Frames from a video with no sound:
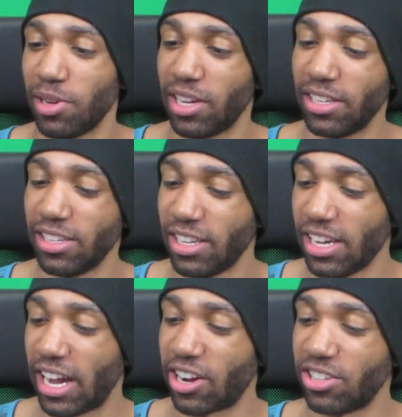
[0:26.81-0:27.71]
but
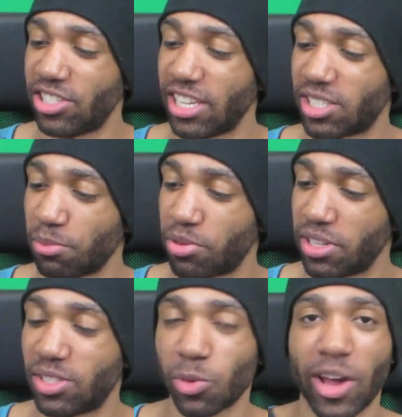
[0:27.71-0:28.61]
I heard you get some
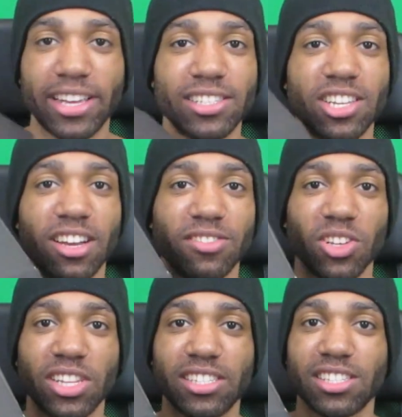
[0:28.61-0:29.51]
pretty swaggy stuff,
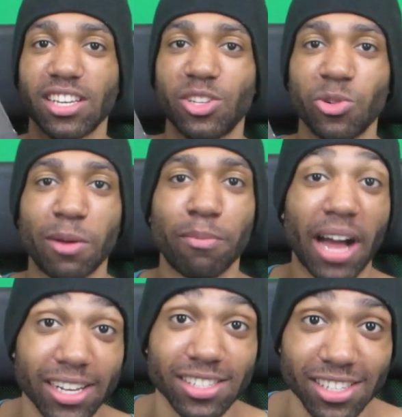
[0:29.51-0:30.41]
so let's do an
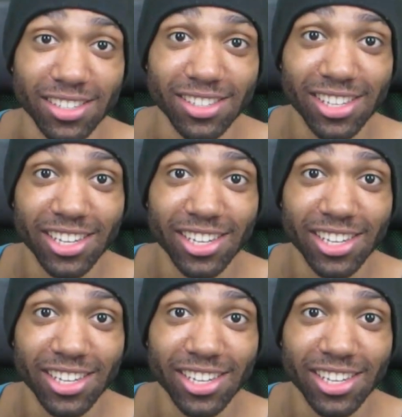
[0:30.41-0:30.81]
unboxing.